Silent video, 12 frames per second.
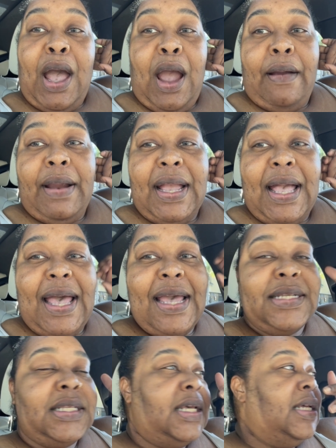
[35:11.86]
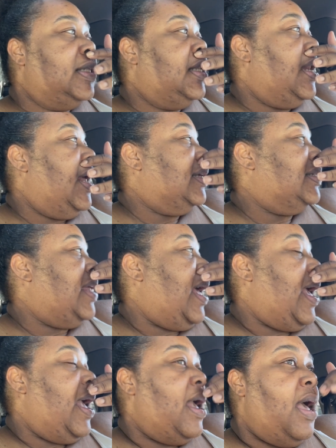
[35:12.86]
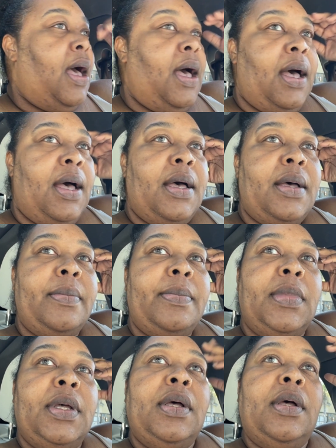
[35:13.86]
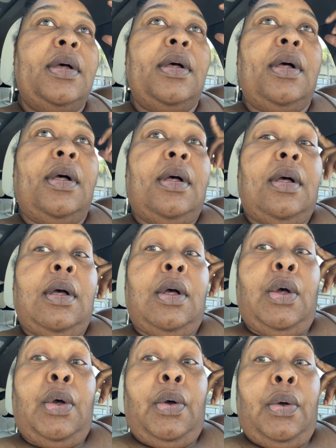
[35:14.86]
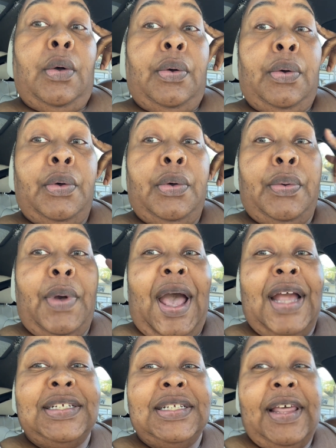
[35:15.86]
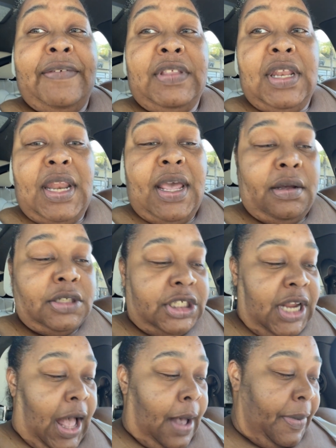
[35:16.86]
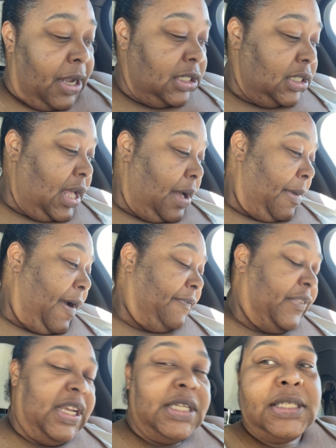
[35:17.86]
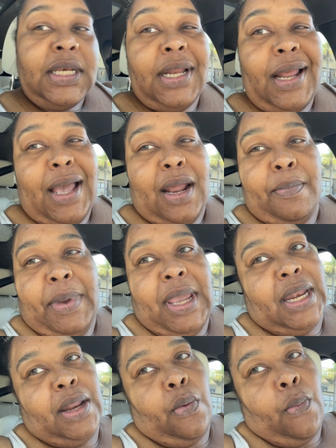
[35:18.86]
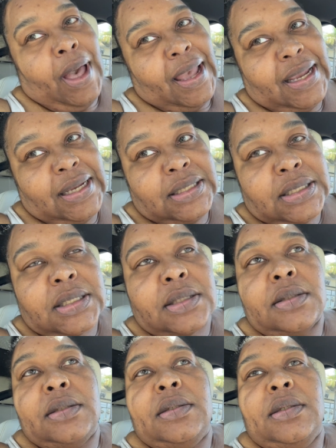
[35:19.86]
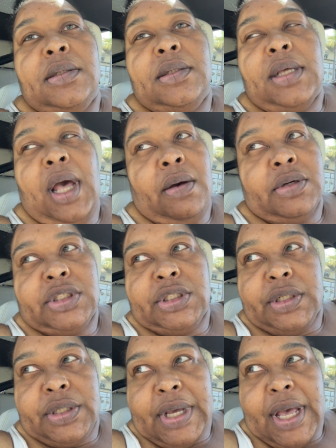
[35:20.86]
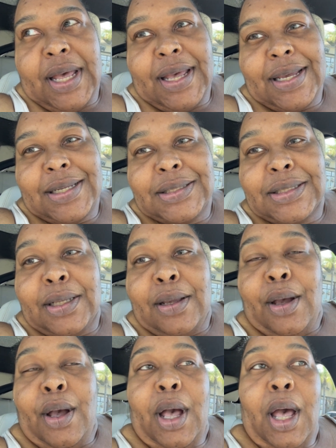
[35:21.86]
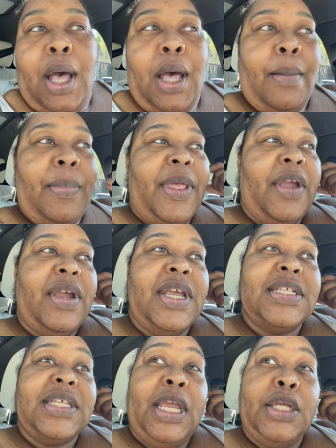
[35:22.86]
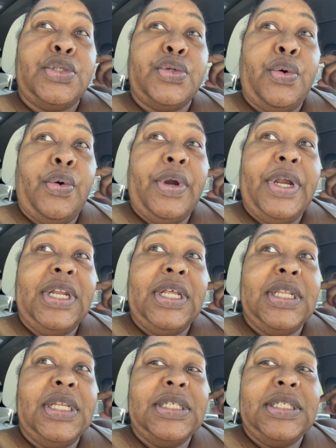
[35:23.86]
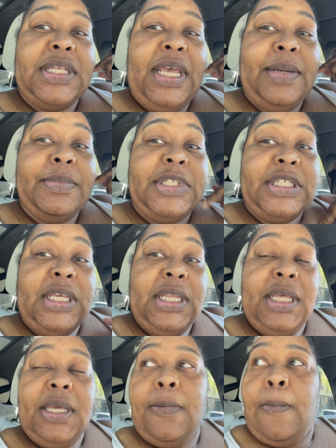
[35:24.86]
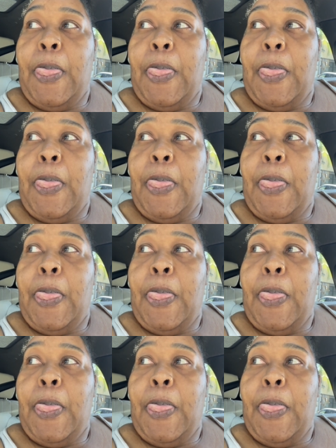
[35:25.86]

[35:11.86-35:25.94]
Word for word: All right, guys, it's the next day. Um, whew, I just left the nail shop. I just got my feet done. I got them painted white. I will show you guys. Um, there is a Torrid in this same city